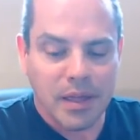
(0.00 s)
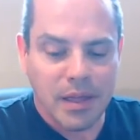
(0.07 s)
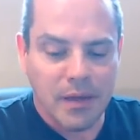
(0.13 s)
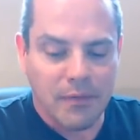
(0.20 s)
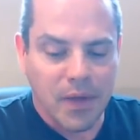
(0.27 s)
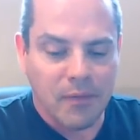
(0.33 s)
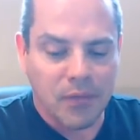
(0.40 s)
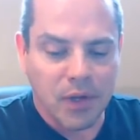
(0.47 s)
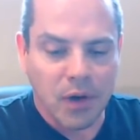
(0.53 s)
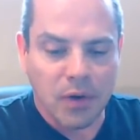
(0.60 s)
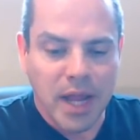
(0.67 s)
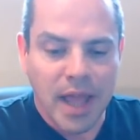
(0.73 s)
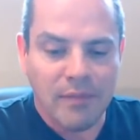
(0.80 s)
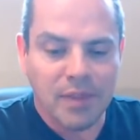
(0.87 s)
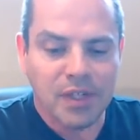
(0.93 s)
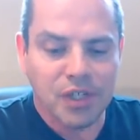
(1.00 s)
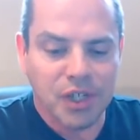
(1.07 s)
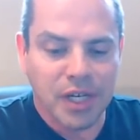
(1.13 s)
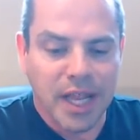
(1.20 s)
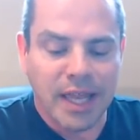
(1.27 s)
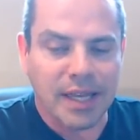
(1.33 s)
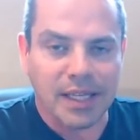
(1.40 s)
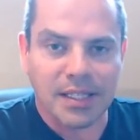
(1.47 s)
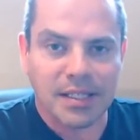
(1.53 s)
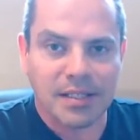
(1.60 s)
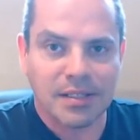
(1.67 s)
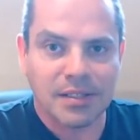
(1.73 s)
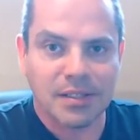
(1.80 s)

if, if you don't have the genetics,